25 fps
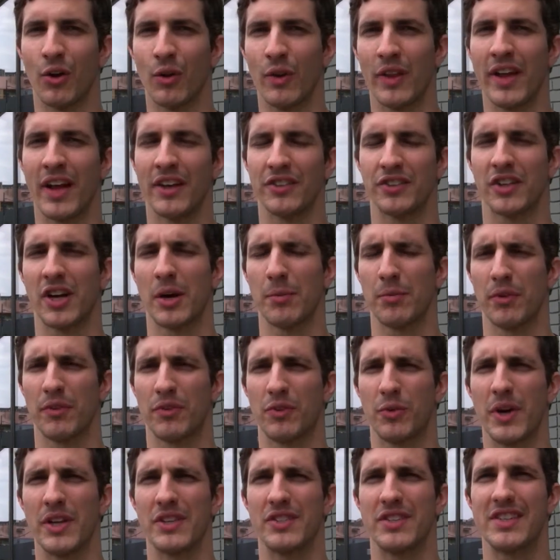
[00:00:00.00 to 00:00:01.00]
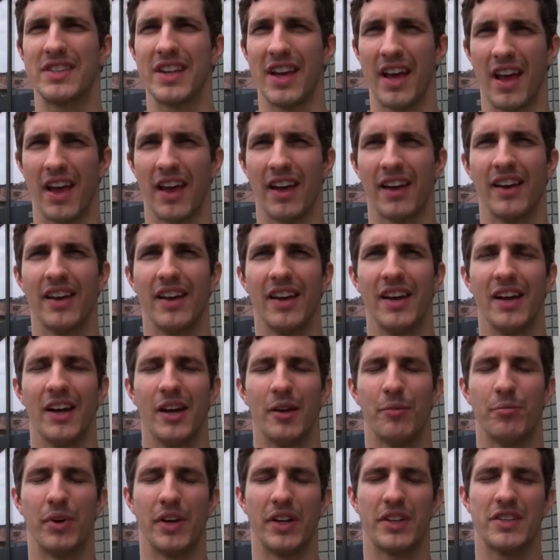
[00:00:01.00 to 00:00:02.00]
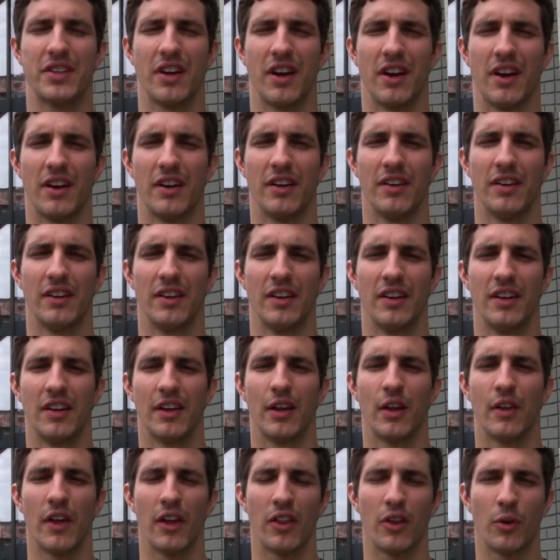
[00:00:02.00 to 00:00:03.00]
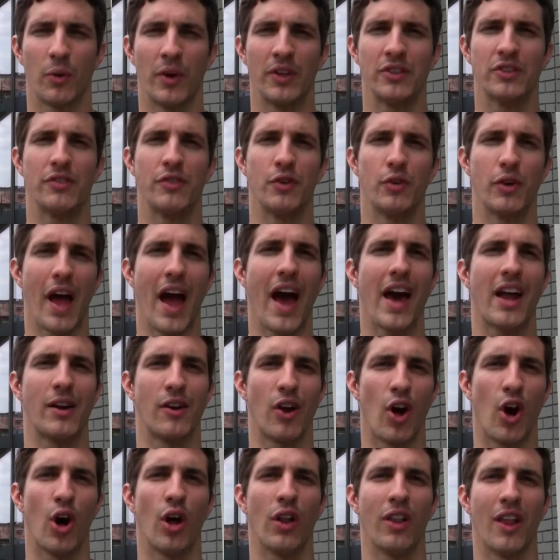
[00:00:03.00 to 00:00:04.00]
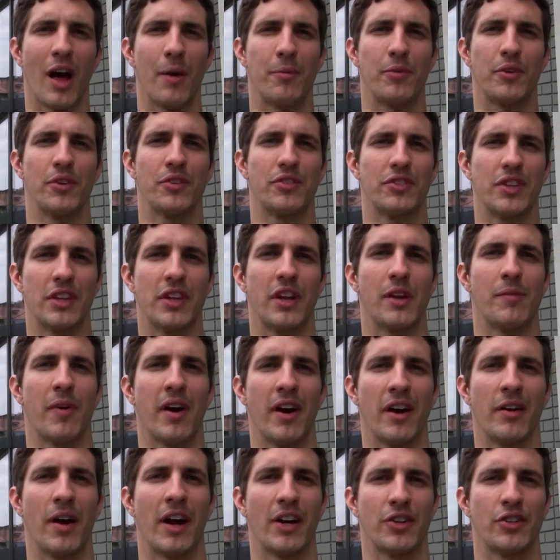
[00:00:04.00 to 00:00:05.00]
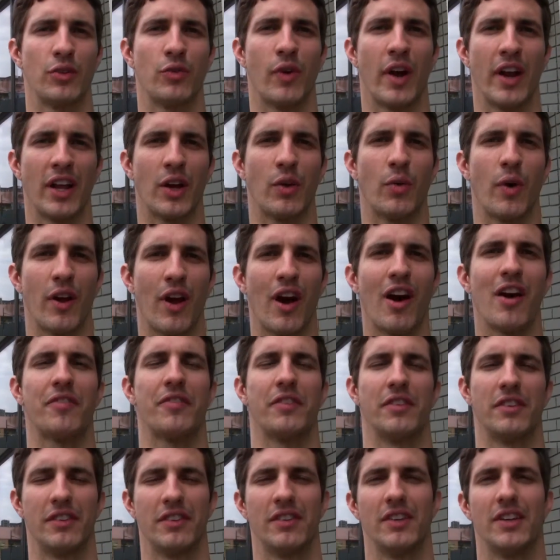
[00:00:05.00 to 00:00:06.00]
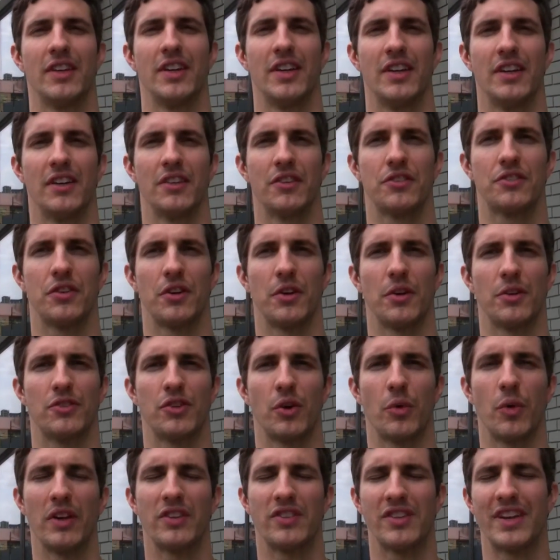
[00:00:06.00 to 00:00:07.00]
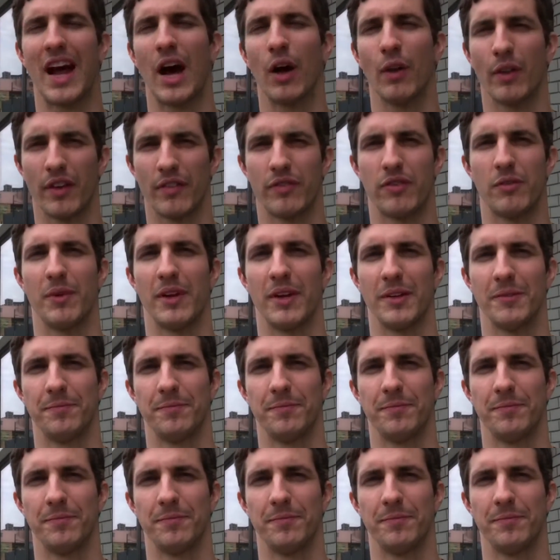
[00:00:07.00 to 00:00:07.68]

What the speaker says: only has a couple of tweets a day, but the other ones, if you add it all up, you'll see that I'm actually writing quite often. So it's an outlet for me.